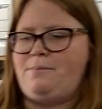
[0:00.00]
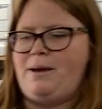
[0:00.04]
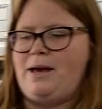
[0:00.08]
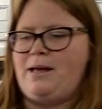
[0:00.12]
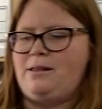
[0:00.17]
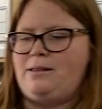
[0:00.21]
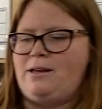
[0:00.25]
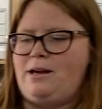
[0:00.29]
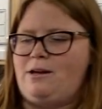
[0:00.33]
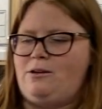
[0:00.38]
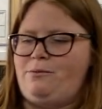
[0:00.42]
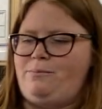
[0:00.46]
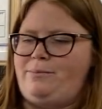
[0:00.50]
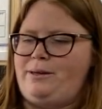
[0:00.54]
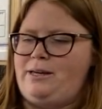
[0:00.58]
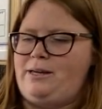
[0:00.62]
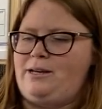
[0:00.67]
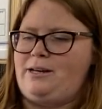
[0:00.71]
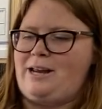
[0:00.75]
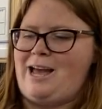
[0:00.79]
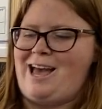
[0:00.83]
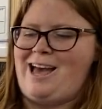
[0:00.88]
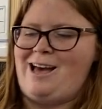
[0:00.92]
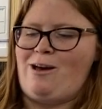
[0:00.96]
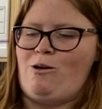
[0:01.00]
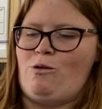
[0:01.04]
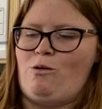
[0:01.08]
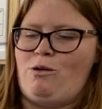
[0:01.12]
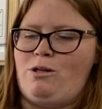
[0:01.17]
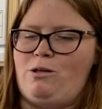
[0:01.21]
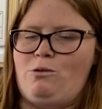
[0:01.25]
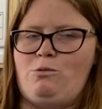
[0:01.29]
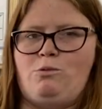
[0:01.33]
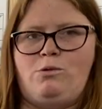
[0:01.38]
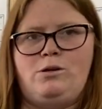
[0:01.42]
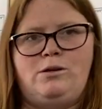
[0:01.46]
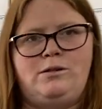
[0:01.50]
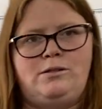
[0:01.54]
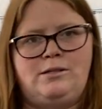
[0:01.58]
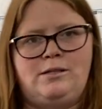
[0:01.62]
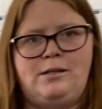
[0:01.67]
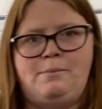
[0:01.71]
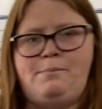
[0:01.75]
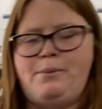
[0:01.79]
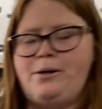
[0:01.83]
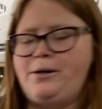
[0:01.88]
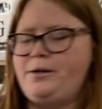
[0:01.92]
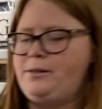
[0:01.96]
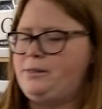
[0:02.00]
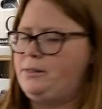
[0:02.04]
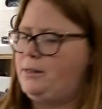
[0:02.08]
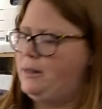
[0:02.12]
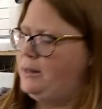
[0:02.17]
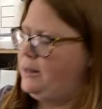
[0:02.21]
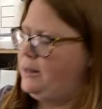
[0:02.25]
LL Bean owl wool slippers.